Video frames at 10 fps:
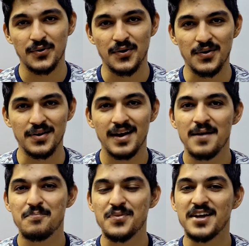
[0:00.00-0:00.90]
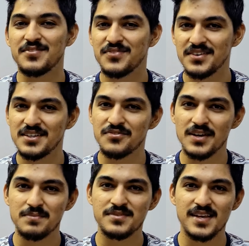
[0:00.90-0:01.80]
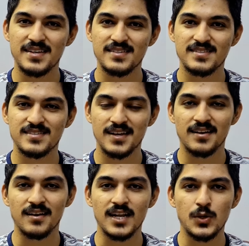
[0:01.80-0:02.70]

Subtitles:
wrong, and 30 frames is technically